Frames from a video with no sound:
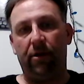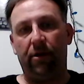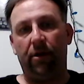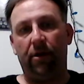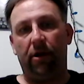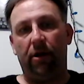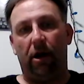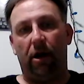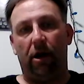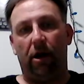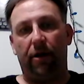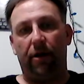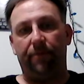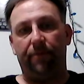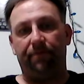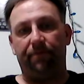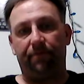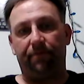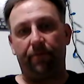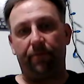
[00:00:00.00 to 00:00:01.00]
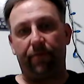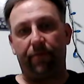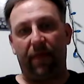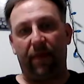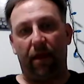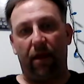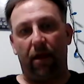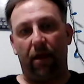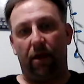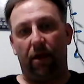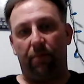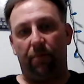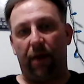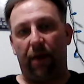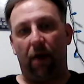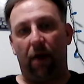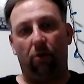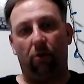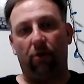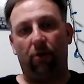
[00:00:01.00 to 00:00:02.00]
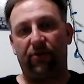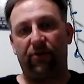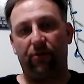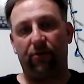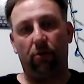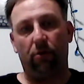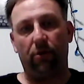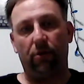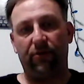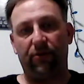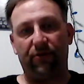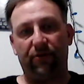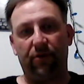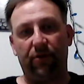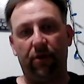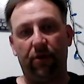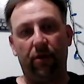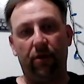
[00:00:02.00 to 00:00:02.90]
a power source.